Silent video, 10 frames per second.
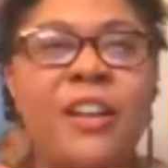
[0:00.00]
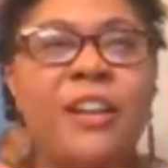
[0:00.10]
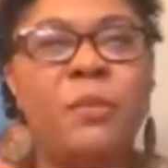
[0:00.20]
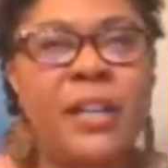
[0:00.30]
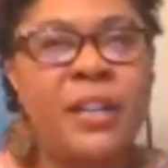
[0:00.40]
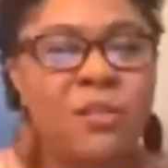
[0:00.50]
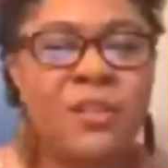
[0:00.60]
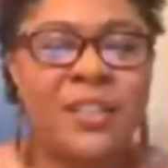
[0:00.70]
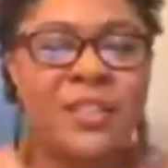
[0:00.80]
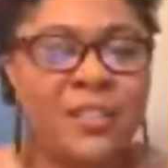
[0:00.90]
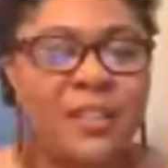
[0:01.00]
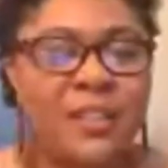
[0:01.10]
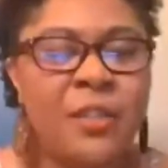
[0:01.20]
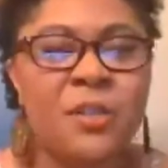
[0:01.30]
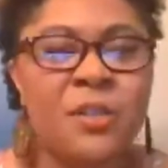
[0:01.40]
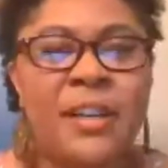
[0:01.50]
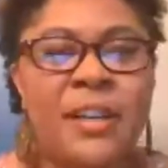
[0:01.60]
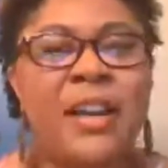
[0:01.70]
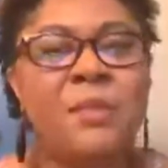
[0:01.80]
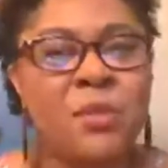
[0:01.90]
We ain't gonna get into the other ones right
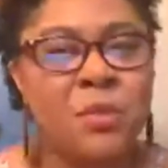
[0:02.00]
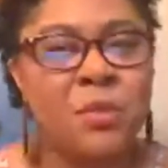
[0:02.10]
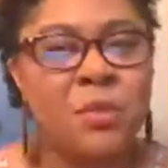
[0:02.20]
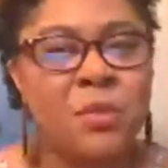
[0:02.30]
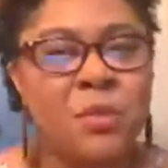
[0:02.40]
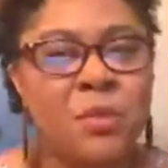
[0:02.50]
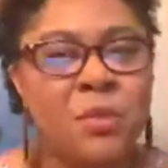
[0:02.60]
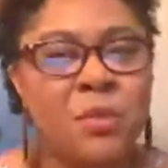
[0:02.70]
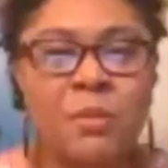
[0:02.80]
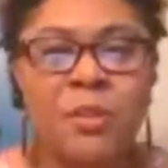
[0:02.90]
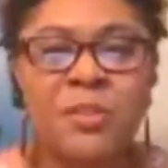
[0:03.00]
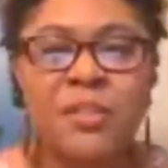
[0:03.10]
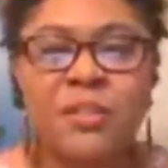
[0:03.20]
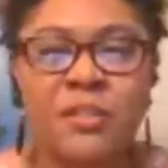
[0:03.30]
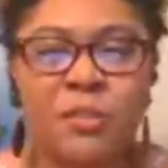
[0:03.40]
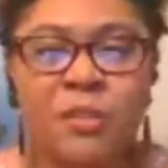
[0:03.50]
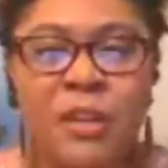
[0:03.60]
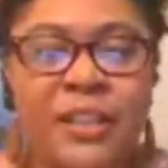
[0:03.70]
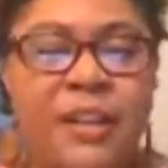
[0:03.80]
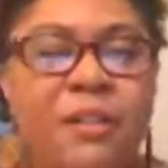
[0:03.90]
now. I'm just gonna speak to the two that I'm closest to
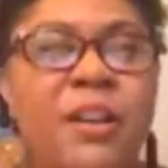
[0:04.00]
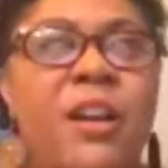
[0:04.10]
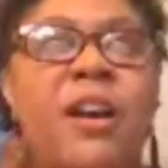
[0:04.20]
right now.